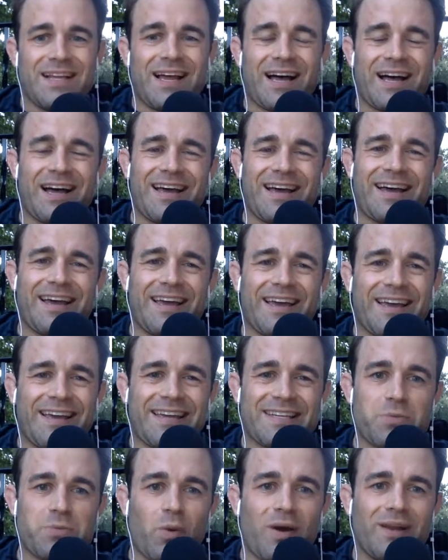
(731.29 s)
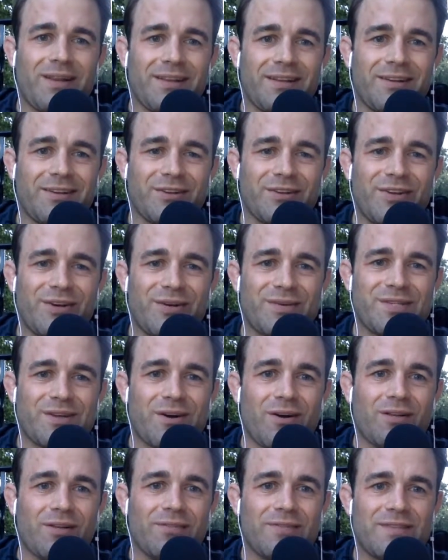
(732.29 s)
I guess one little note,
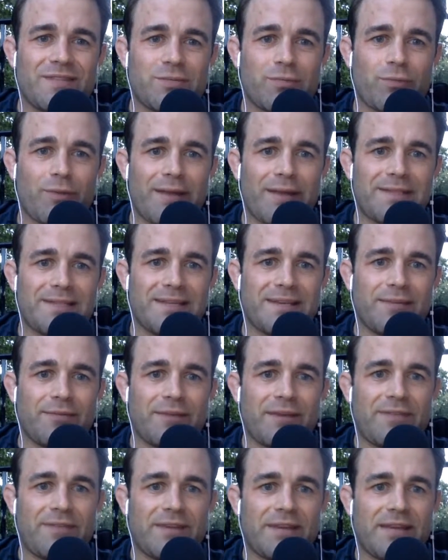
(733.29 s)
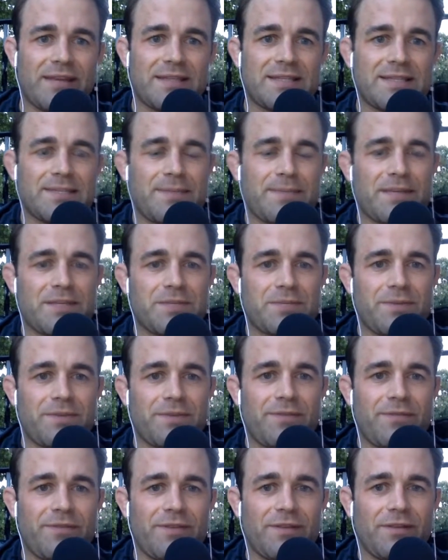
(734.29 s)
all of this ranting and raving on this makes me
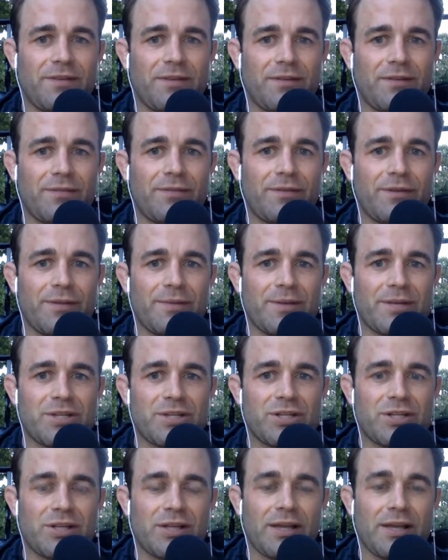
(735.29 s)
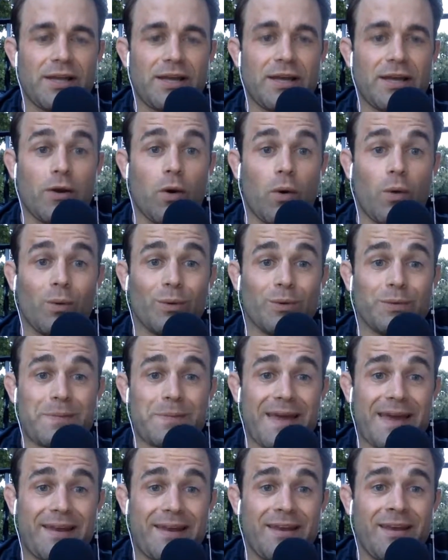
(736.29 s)
feel very much like an old
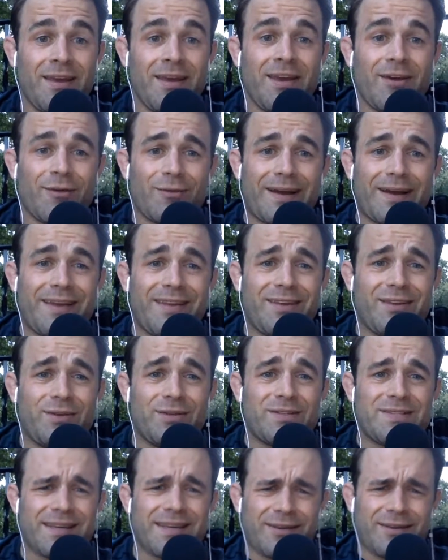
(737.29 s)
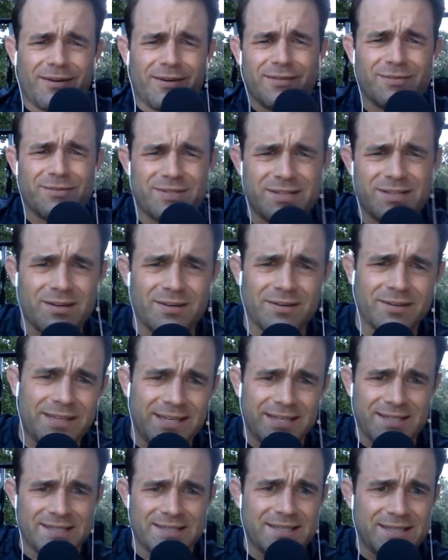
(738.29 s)
man, right? It's like, oh, those darn
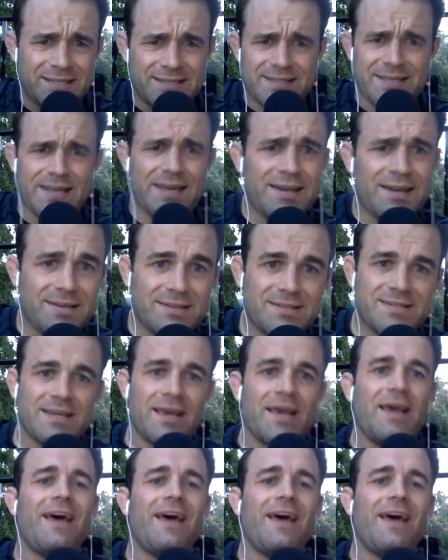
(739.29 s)
kids these days.